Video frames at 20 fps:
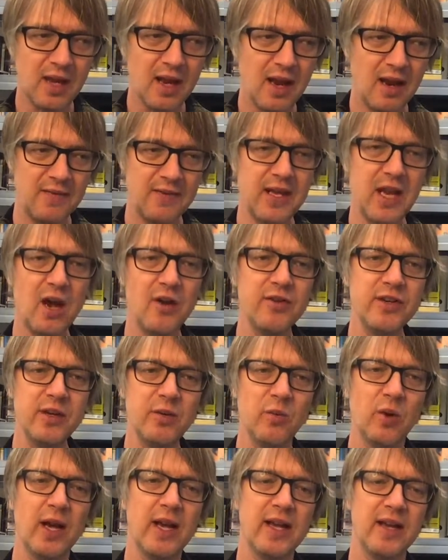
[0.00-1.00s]
And the only
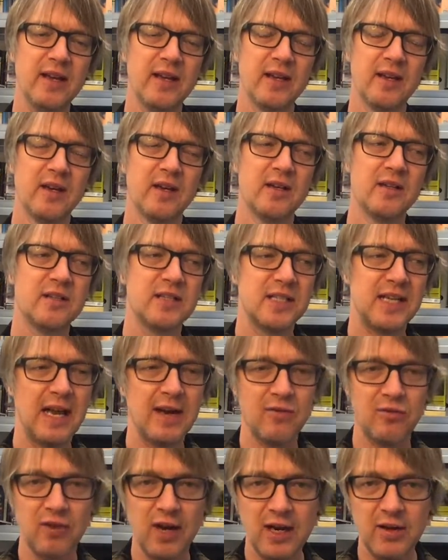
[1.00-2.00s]
way to
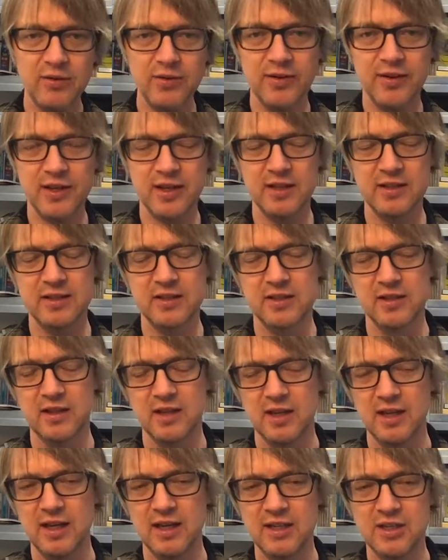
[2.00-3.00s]
get around this
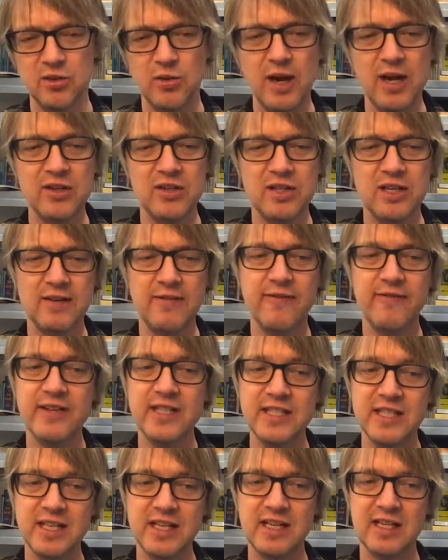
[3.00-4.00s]
is to actually
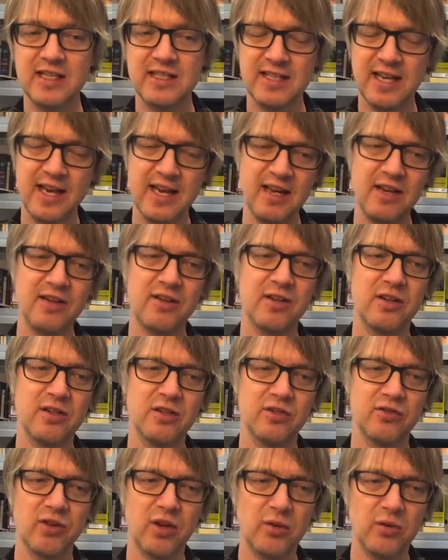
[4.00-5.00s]
physically take the
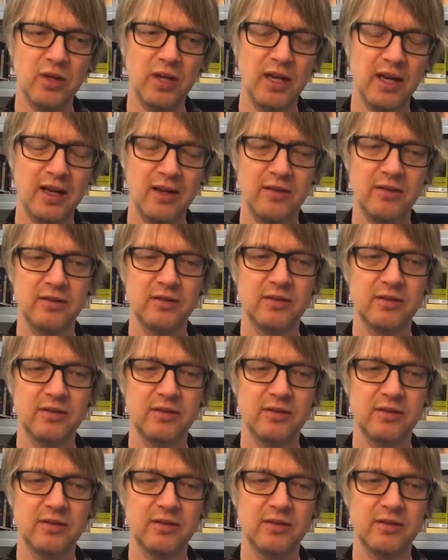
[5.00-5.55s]
controller out